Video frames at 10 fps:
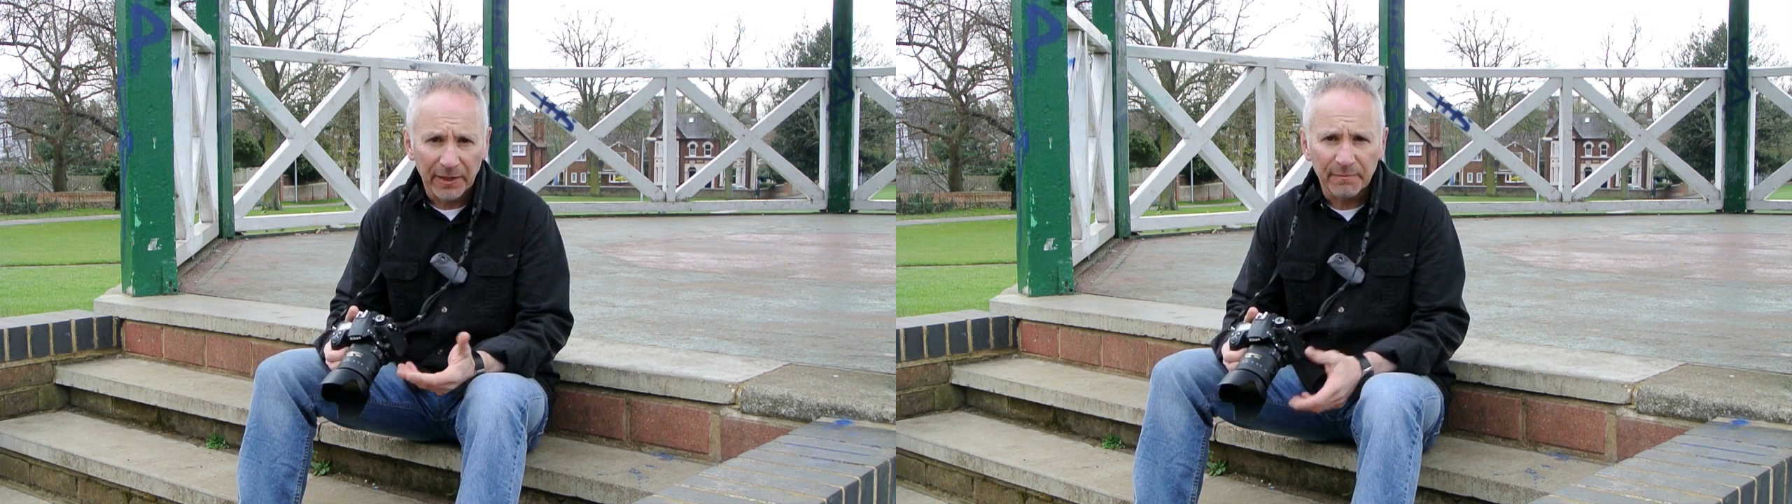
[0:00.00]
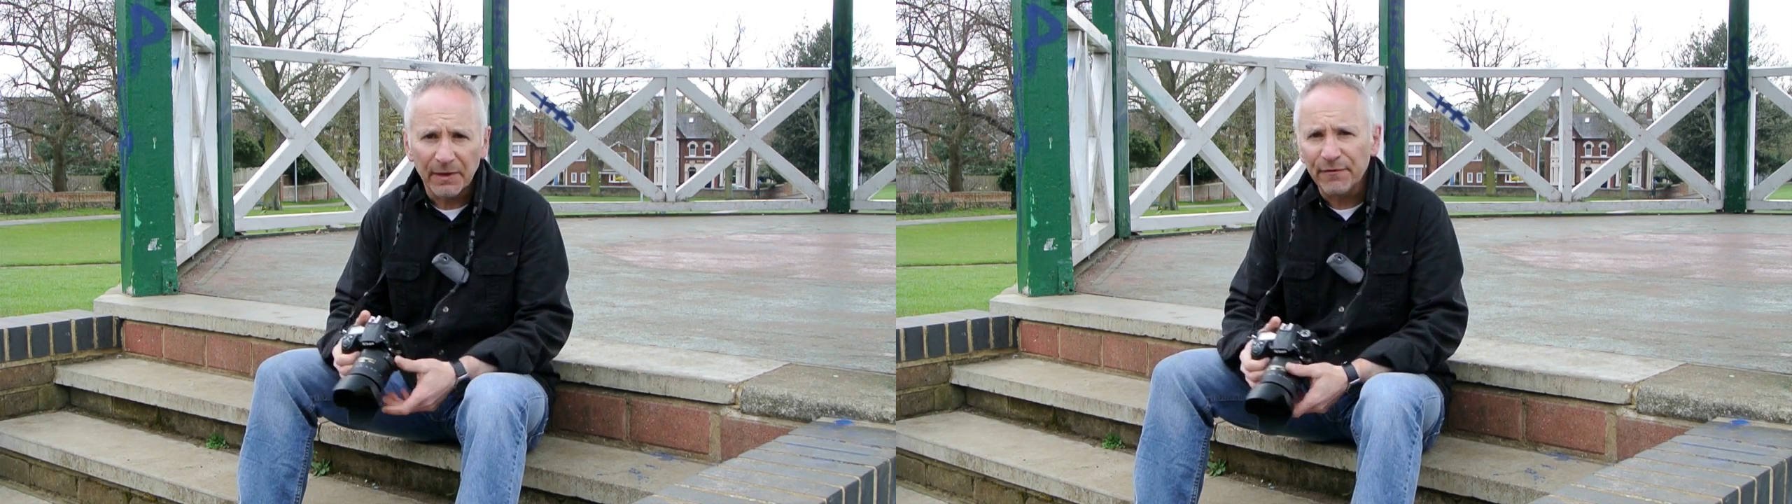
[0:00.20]

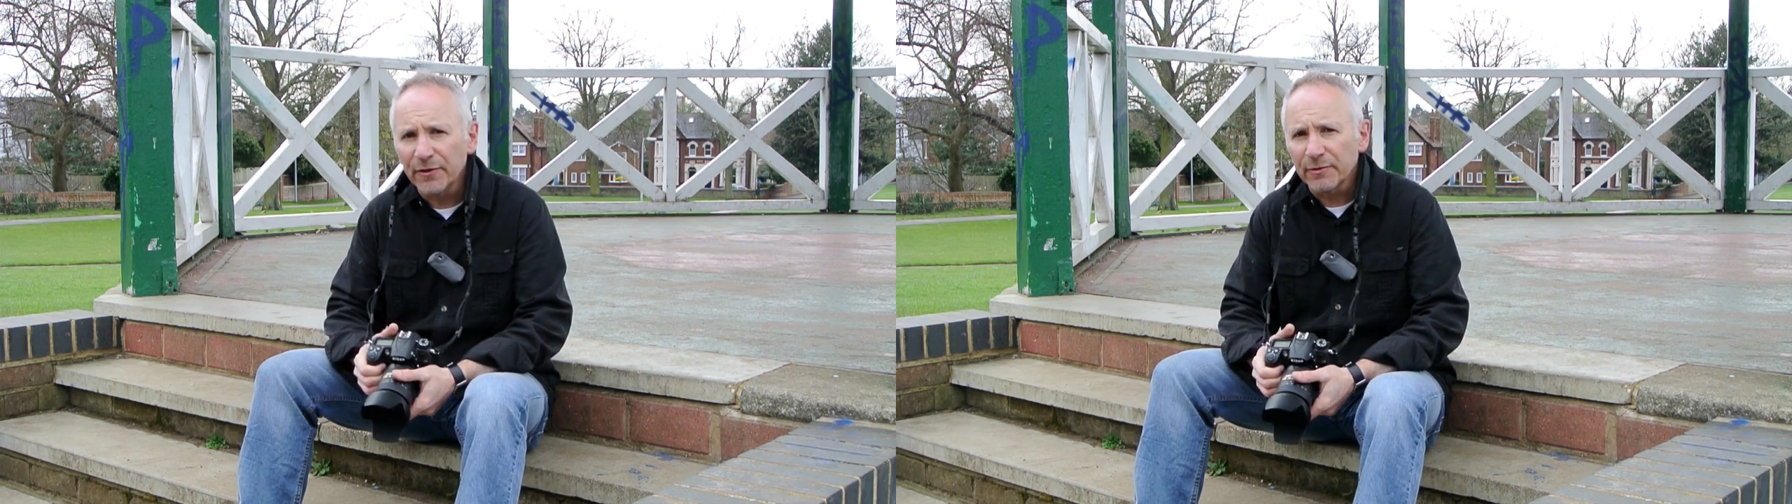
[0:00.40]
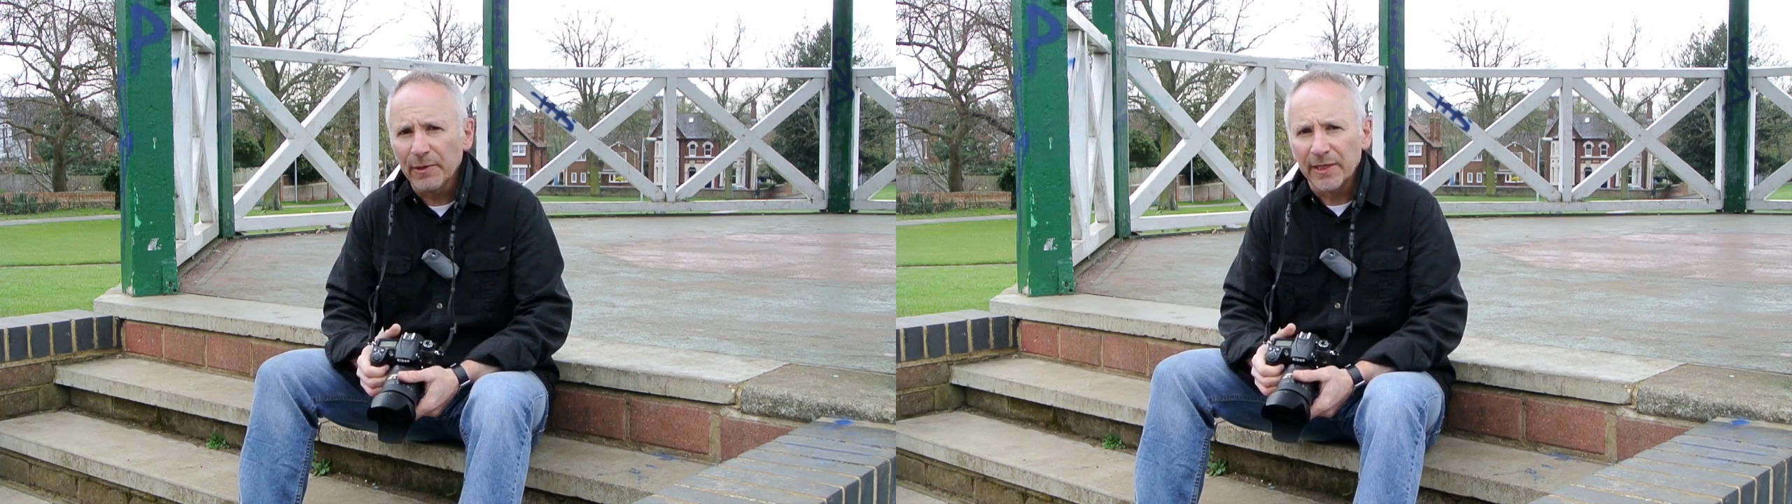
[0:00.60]
one of my
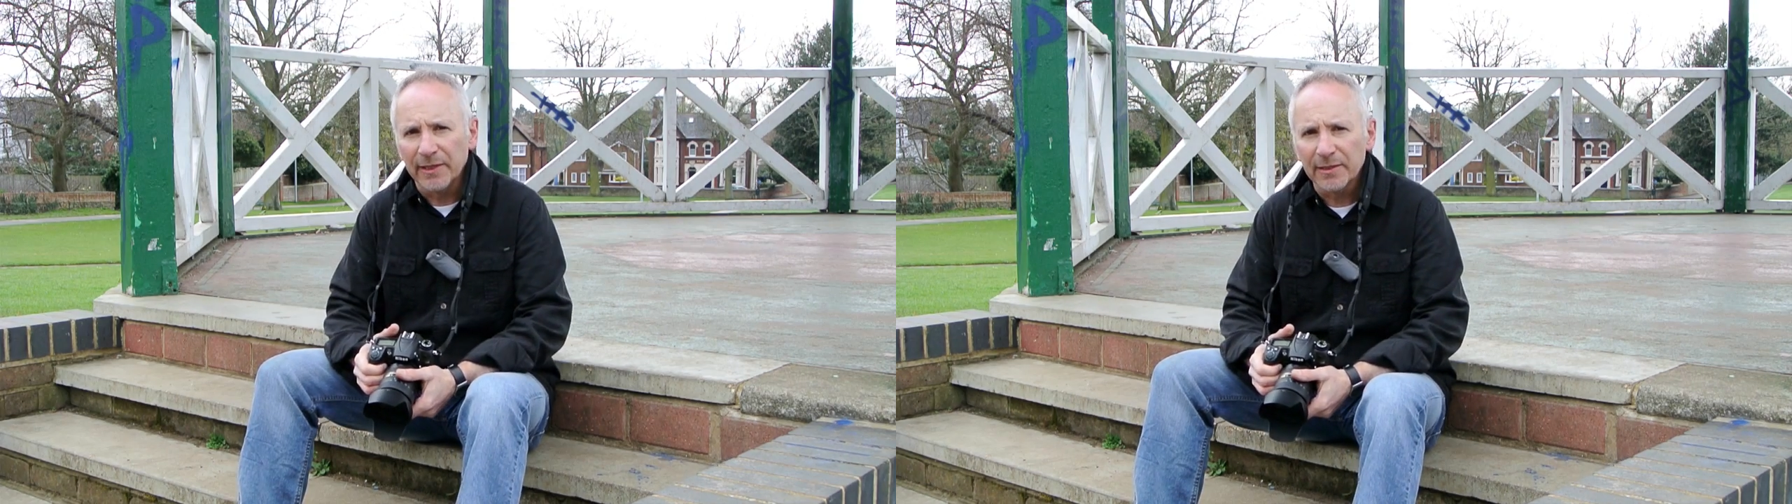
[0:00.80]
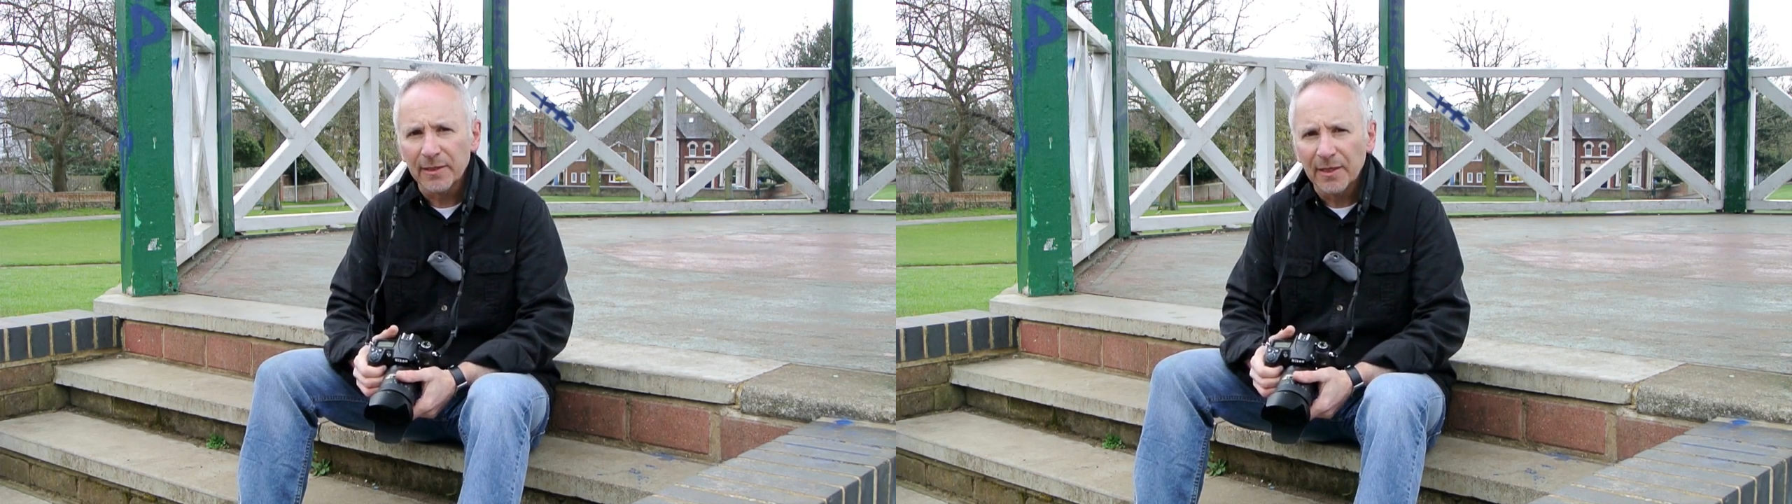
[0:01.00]
first
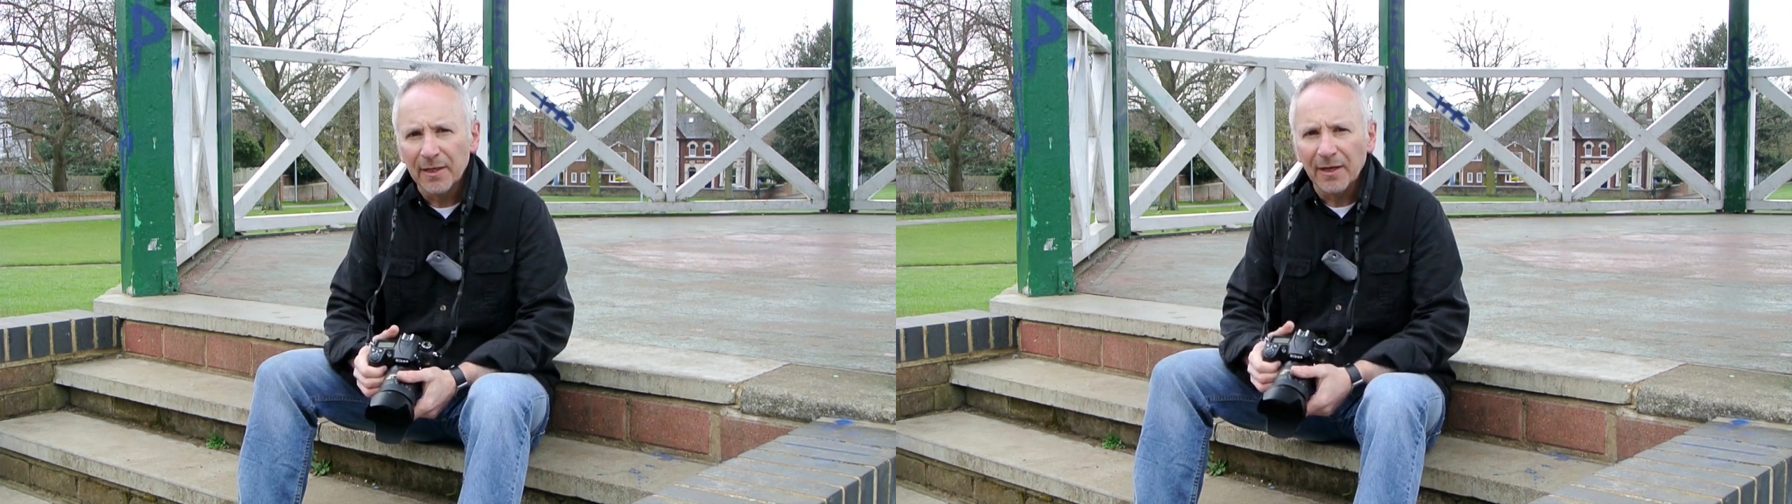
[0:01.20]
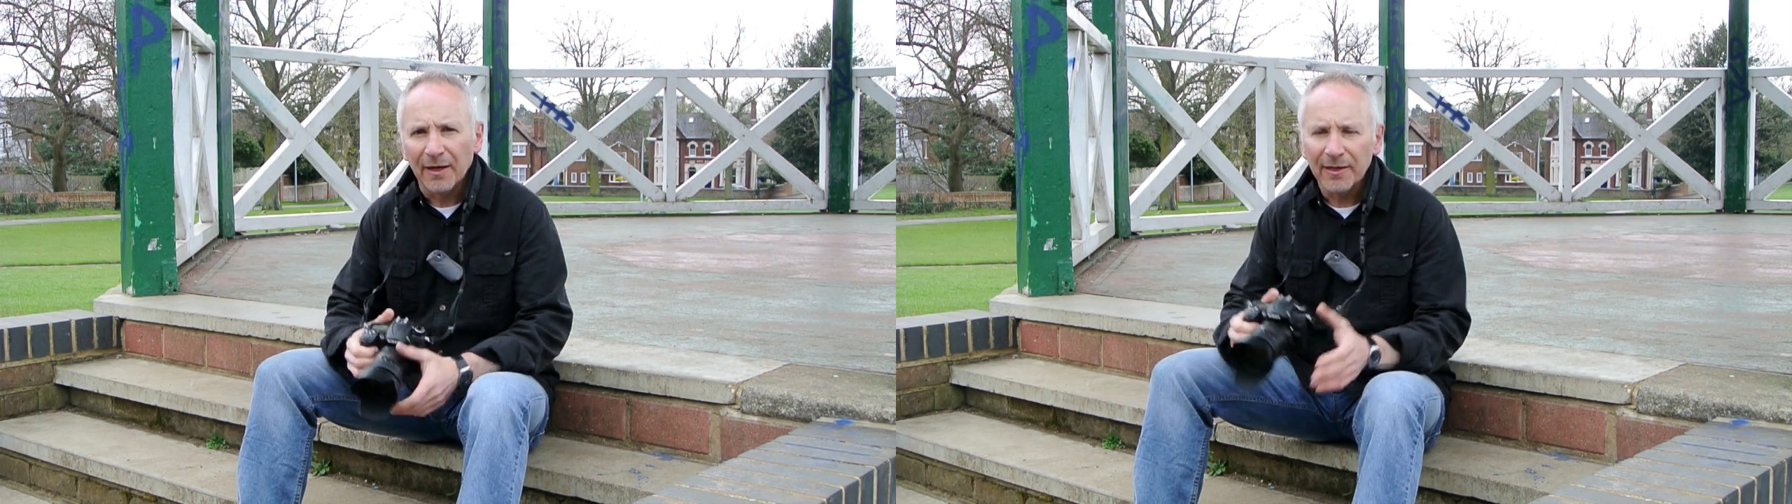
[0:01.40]
weddings,
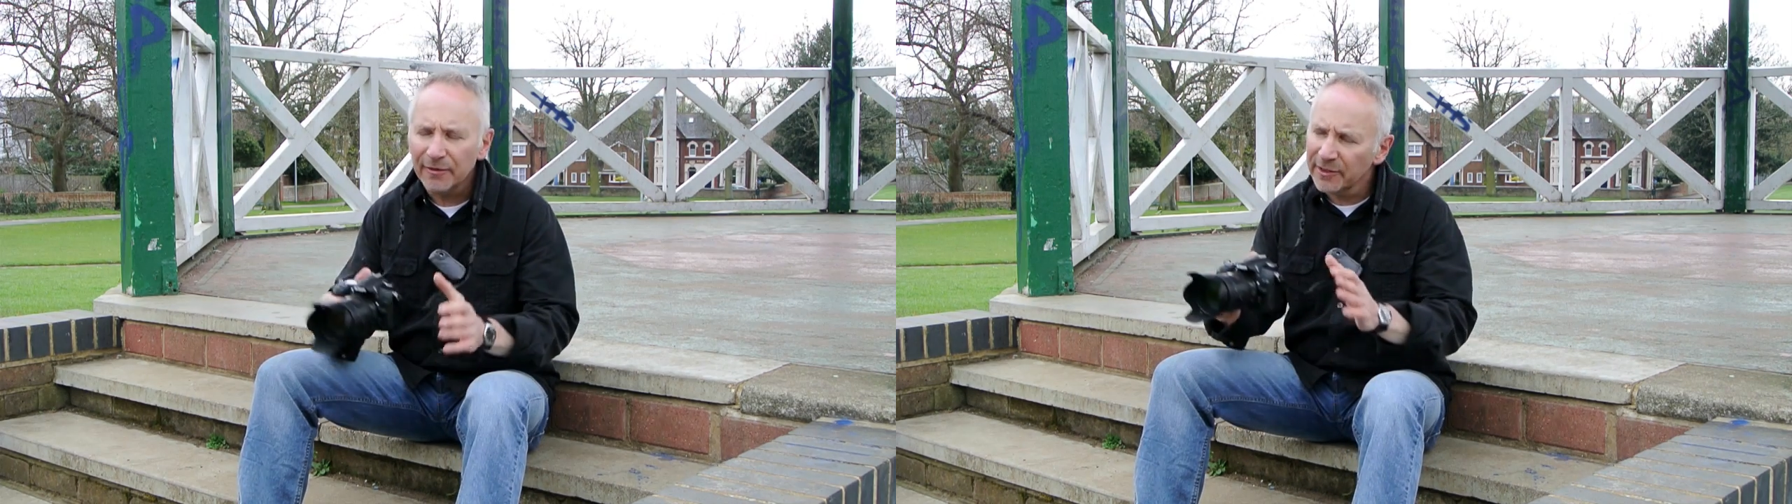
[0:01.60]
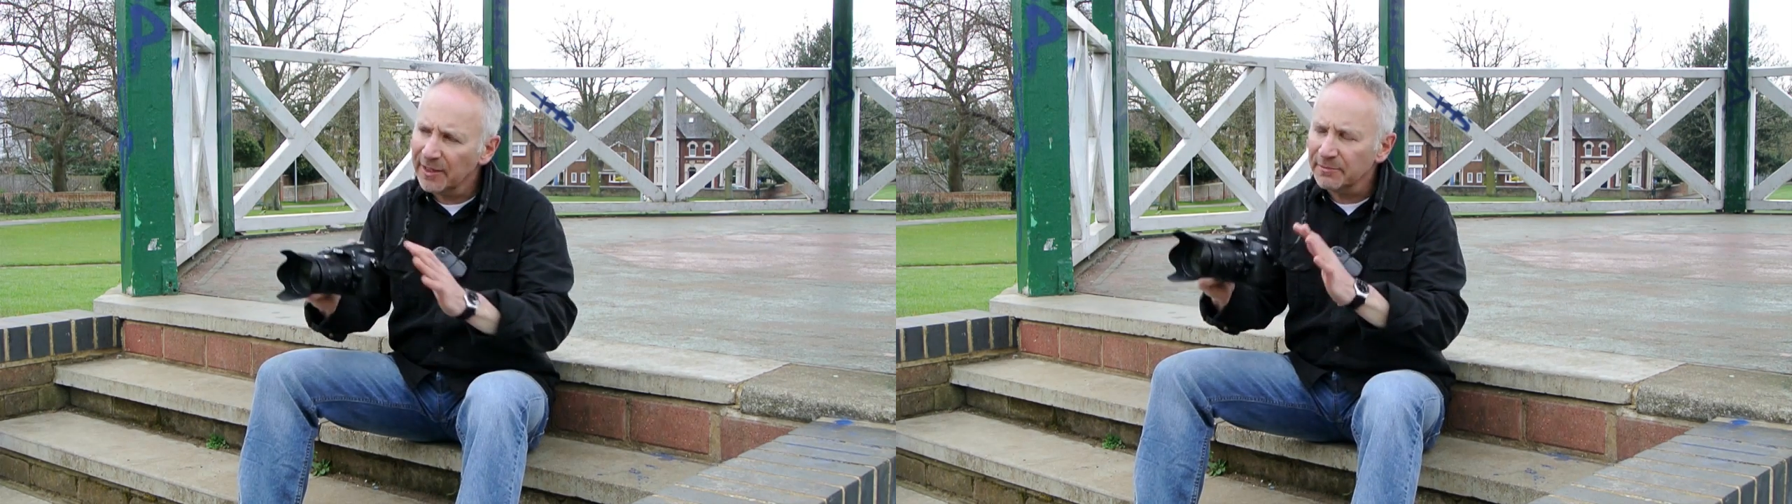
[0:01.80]
I
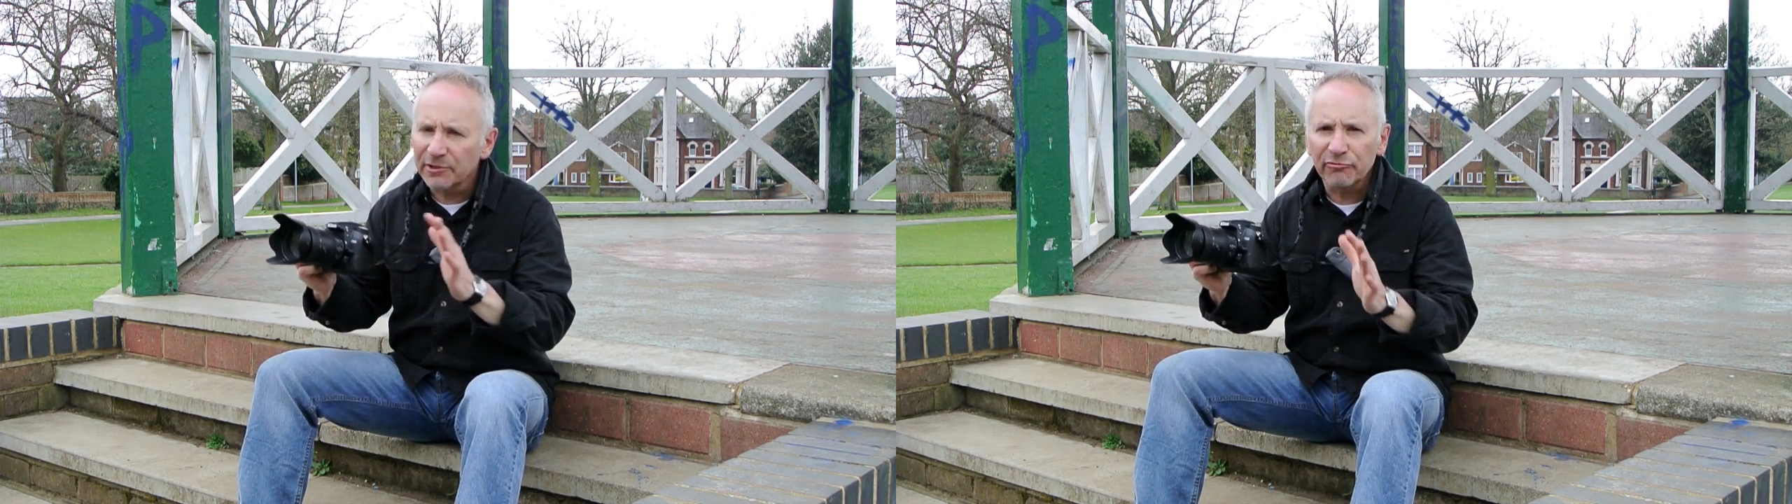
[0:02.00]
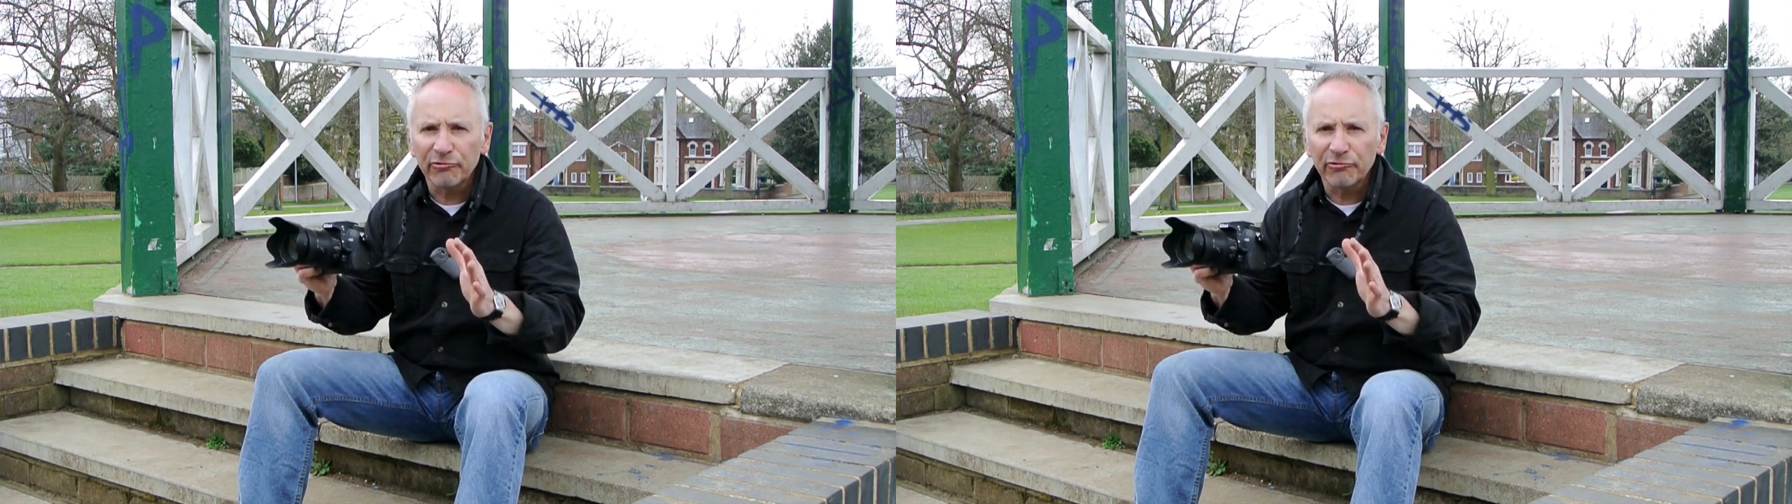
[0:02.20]
loaded up the